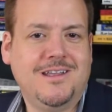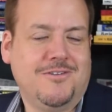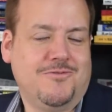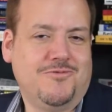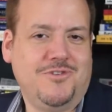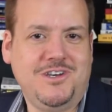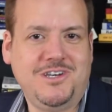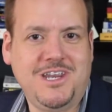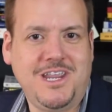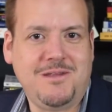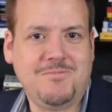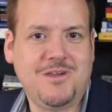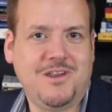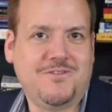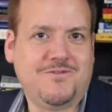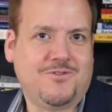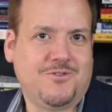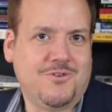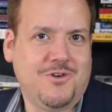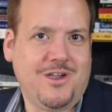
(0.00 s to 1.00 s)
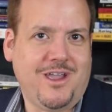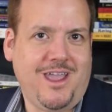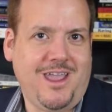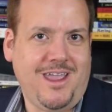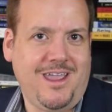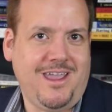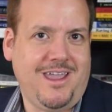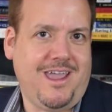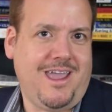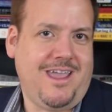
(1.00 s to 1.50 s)
redeem it for
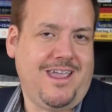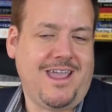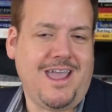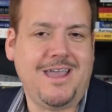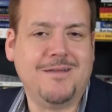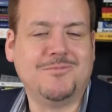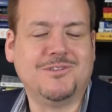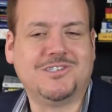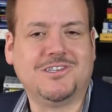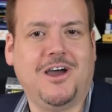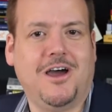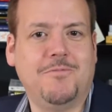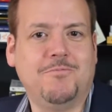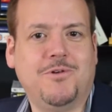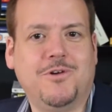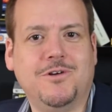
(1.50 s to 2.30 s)
a Amazon